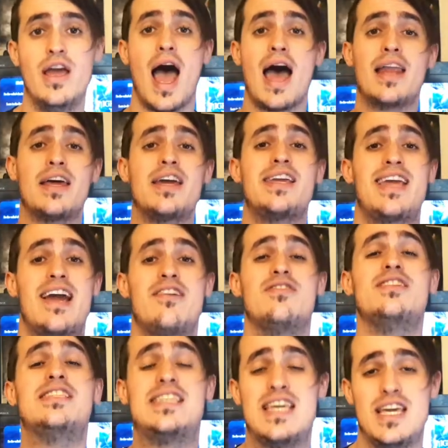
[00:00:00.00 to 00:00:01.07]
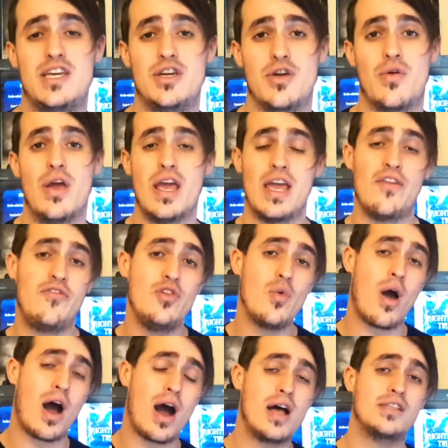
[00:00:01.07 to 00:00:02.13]
And I guarantee you, if you
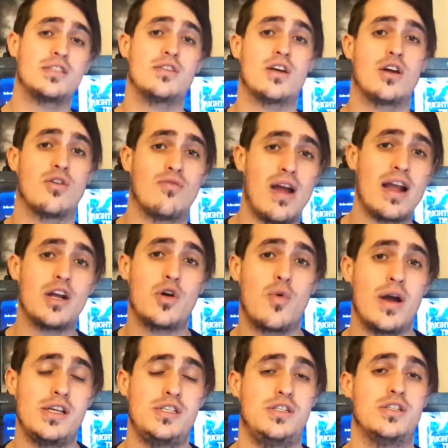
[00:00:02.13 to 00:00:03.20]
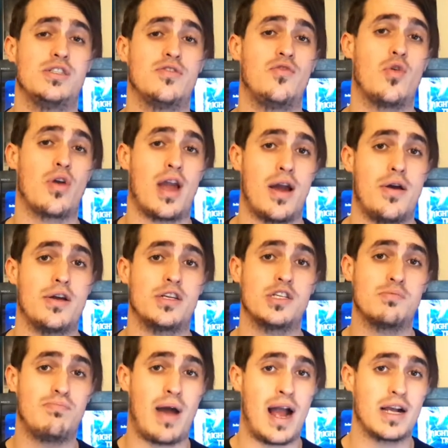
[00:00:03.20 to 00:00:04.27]
ask the correct questions of your character's
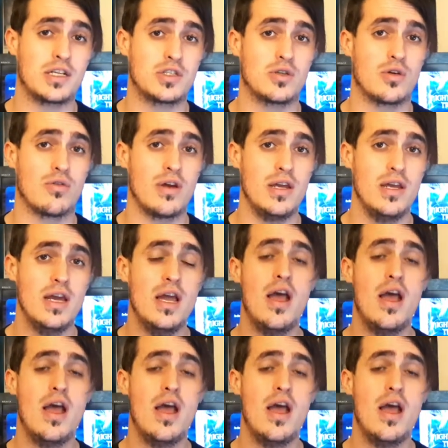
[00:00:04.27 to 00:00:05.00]
backstory,